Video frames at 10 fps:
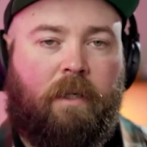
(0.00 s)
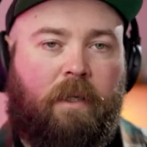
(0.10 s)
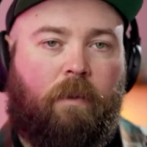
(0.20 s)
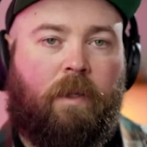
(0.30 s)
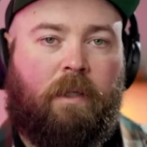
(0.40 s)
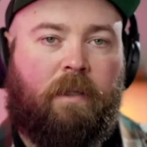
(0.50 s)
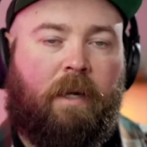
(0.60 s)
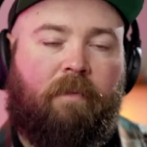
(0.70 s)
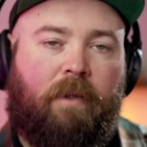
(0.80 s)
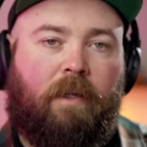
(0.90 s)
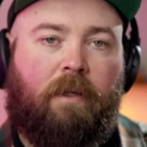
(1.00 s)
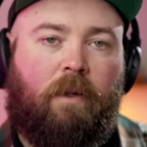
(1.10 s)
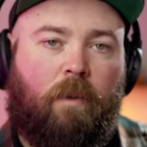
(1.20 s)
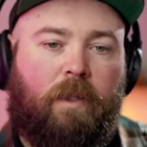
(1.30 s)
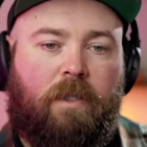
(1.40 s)
you think that everything
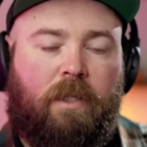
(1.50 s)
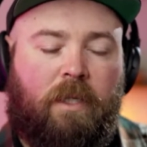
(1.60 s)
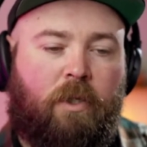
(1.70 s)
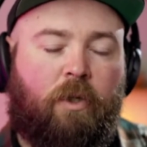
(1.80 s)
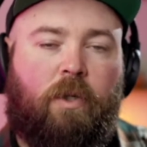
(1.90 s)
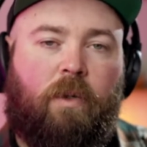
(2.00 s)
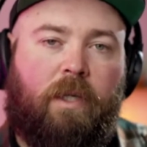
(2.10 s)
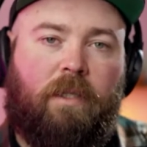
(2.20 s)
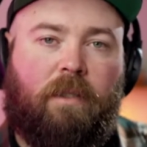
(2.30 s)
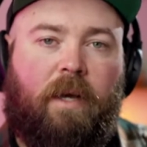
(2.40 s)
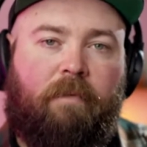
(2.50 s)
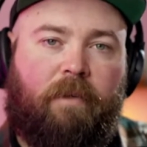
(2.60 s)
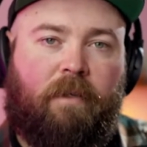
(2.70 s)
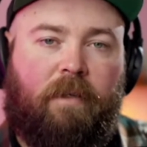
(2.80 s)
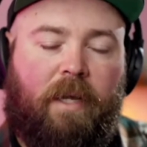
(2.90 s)
new is your duty to love
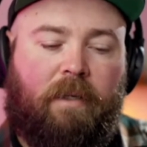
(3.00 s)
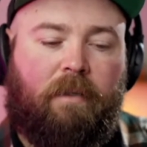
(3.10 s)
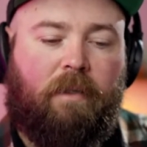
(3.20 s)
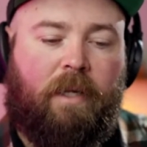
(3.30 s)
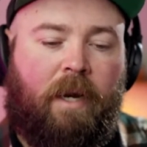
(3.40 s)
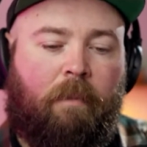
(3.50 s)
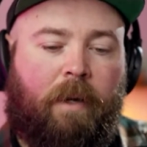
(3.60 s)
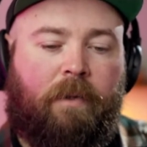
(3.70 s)
and care about.